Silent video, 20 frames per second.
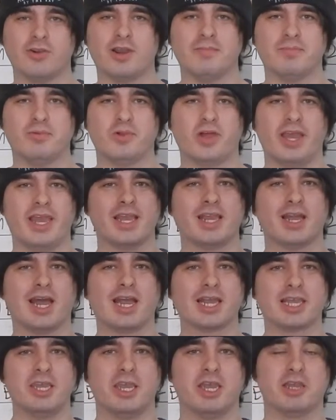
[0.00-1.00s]
up playing
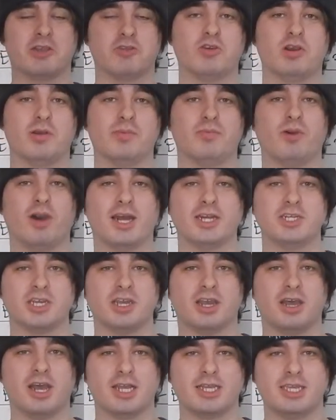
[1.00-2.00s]
hockey. I grew up watching
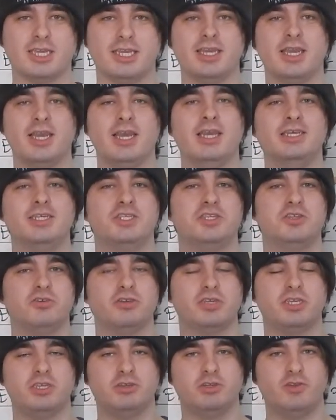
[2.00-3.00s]
hockey. Still a
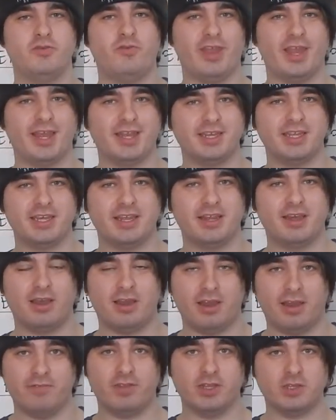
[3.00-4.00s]
huge fan
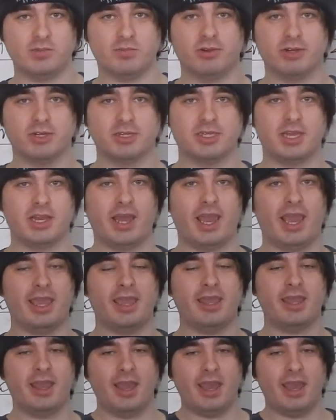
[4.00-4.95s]
of the sport today.